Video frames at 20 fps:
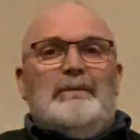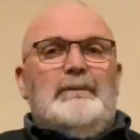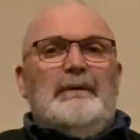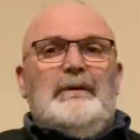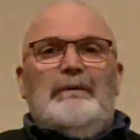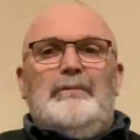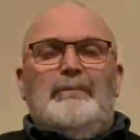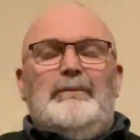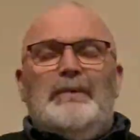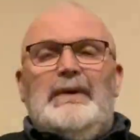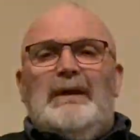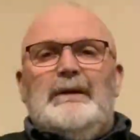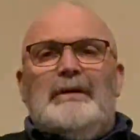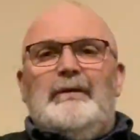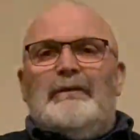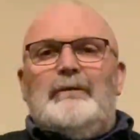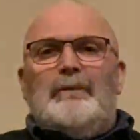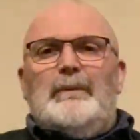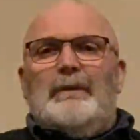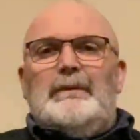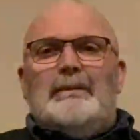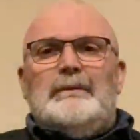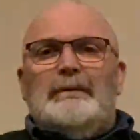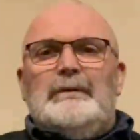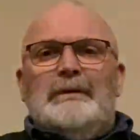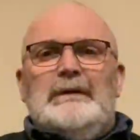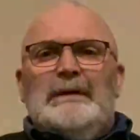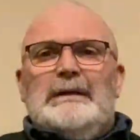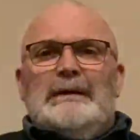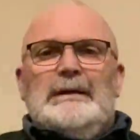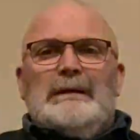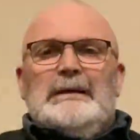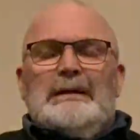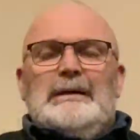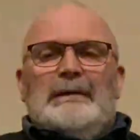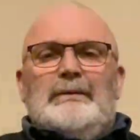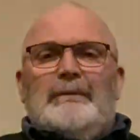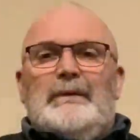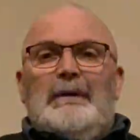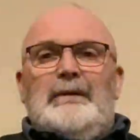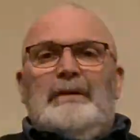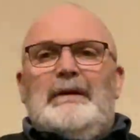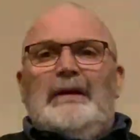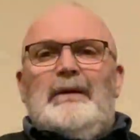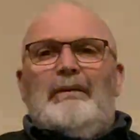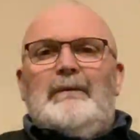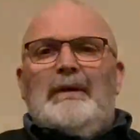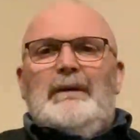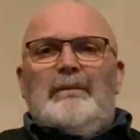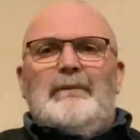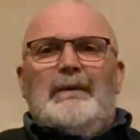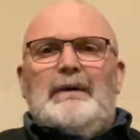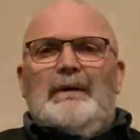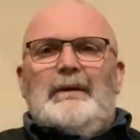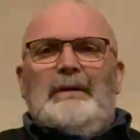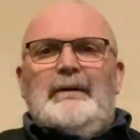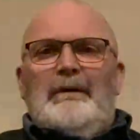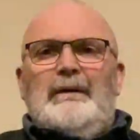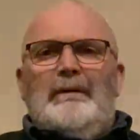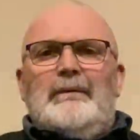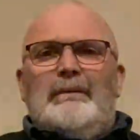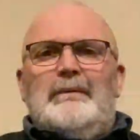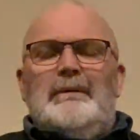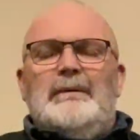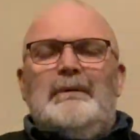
These bloody squirrels, around here anyway, I don't know.